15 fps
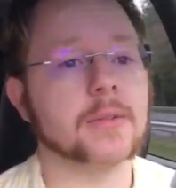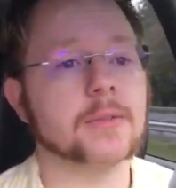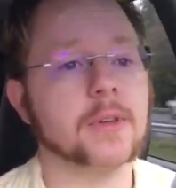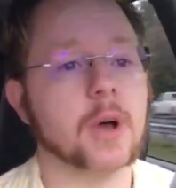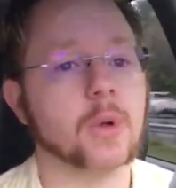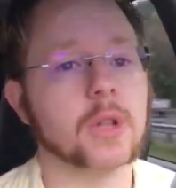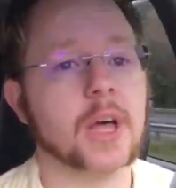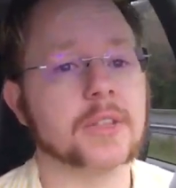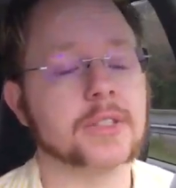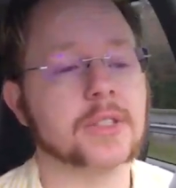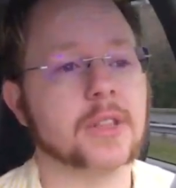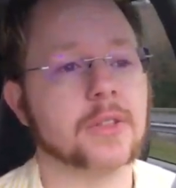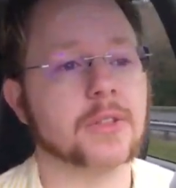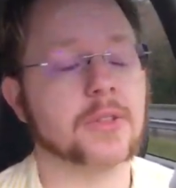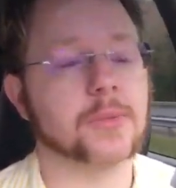no less
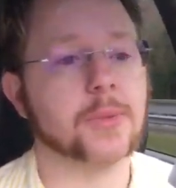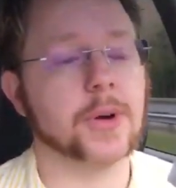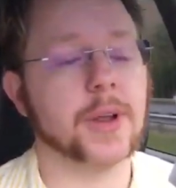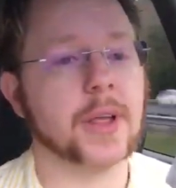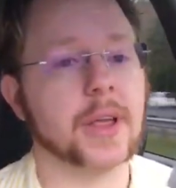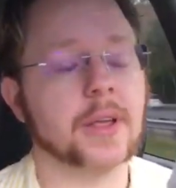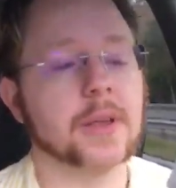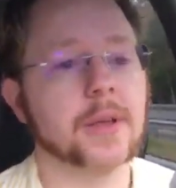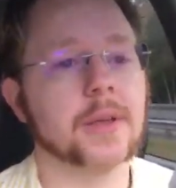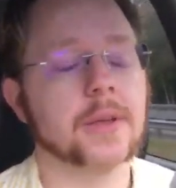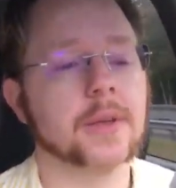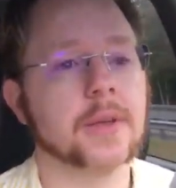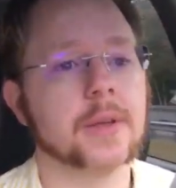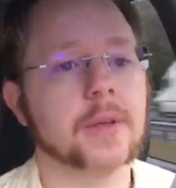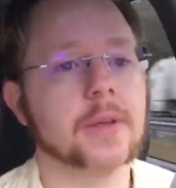than 3
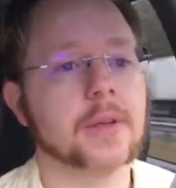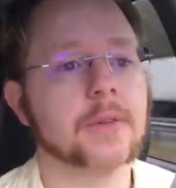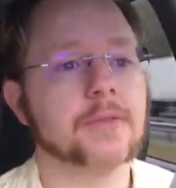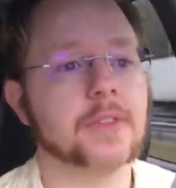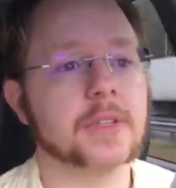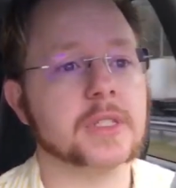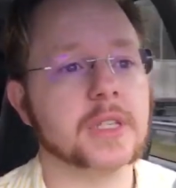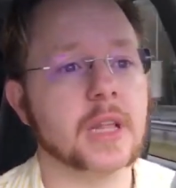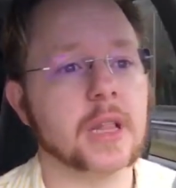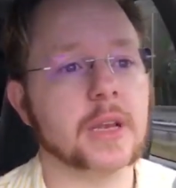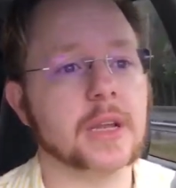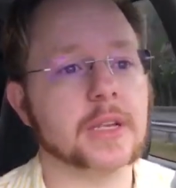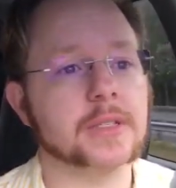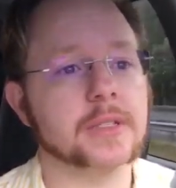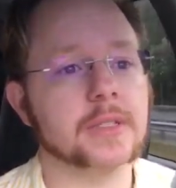
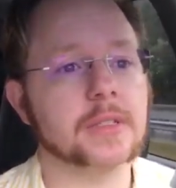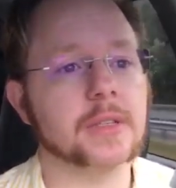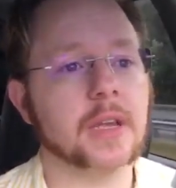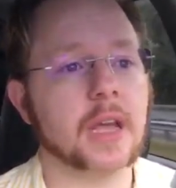facilities